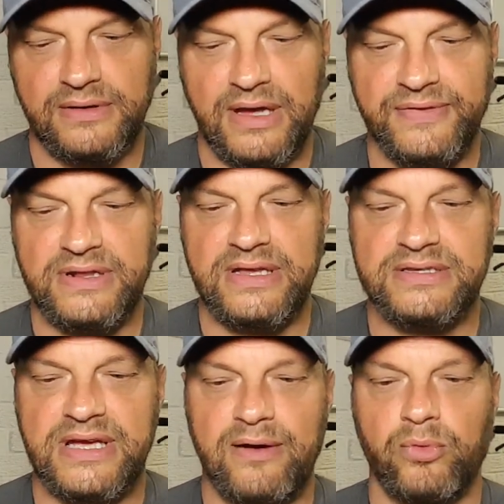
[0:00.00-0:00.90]
I think
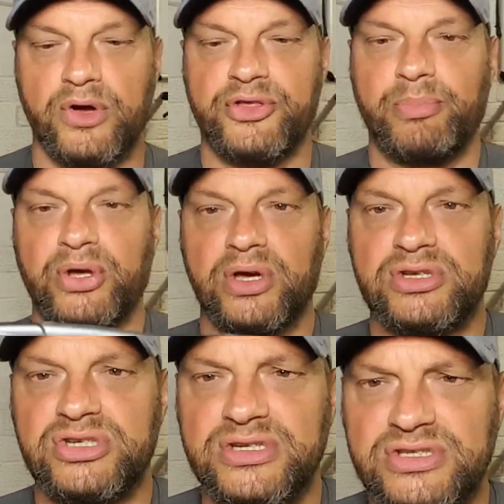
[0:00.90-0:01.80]
these are worth a
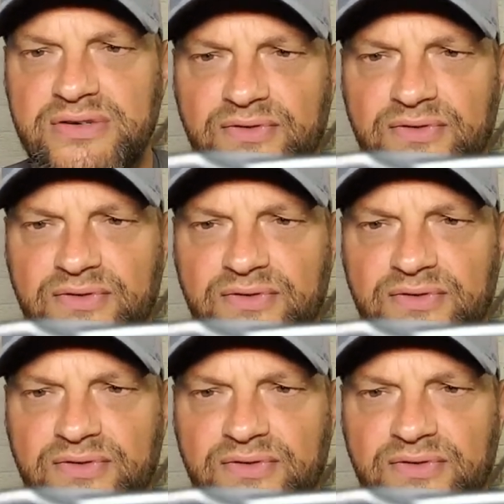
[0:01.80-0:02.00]
purchase.